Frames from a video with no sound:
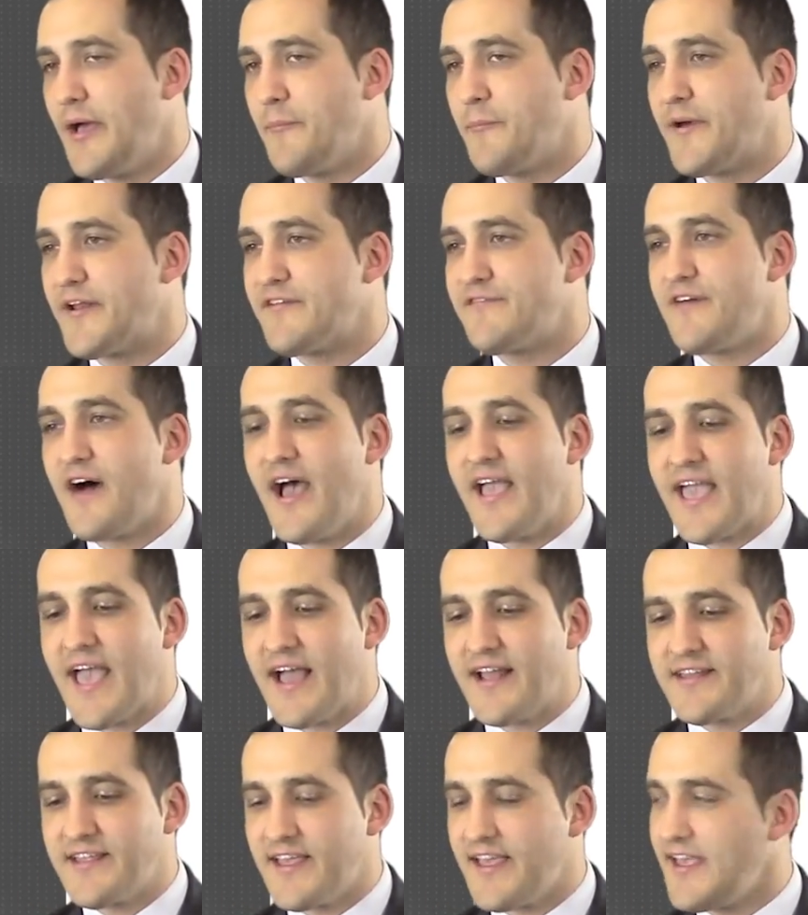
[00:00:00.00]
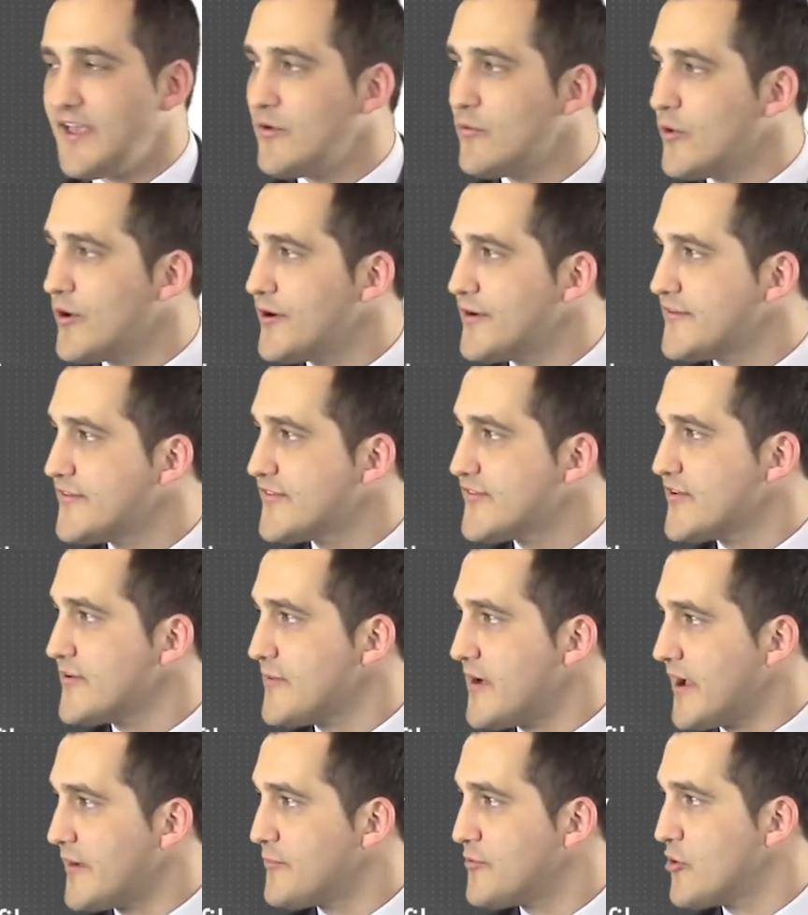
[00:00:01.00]
But if I add keywords to
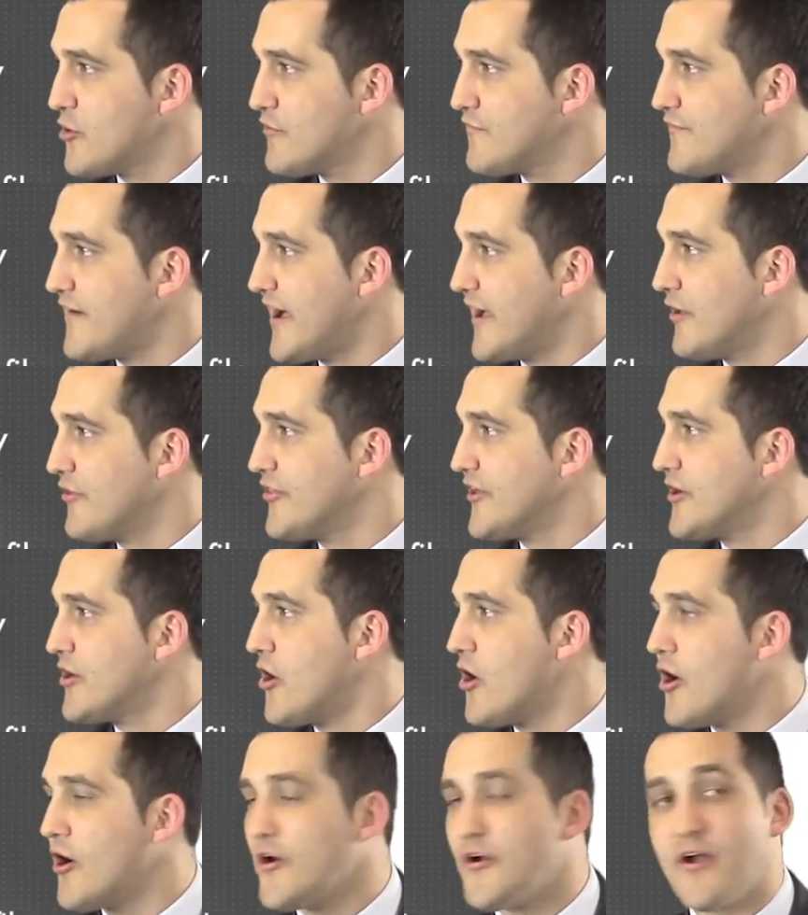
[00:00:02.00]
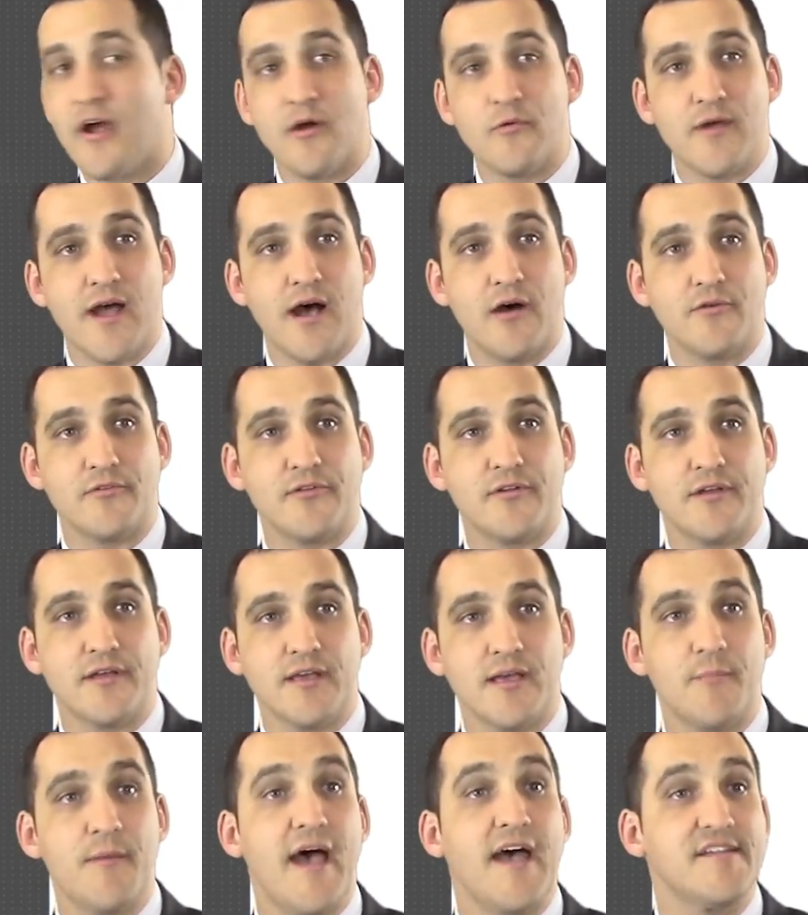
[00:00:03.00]
my profile that are around
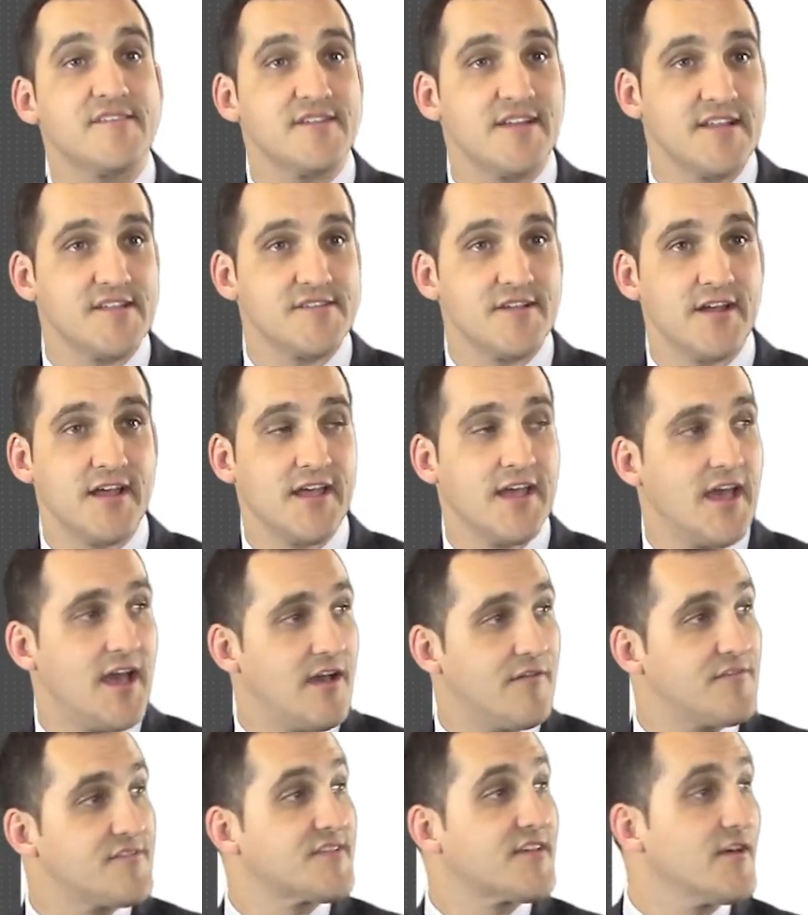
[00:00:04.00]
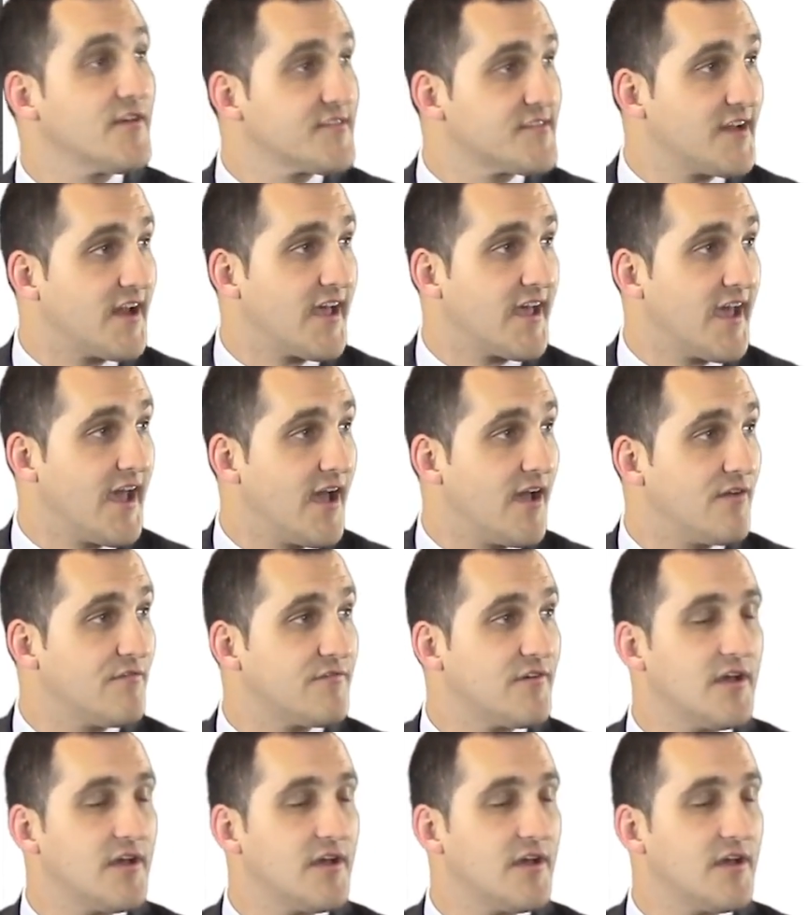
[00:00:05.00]
capacities that I have, skills that I have,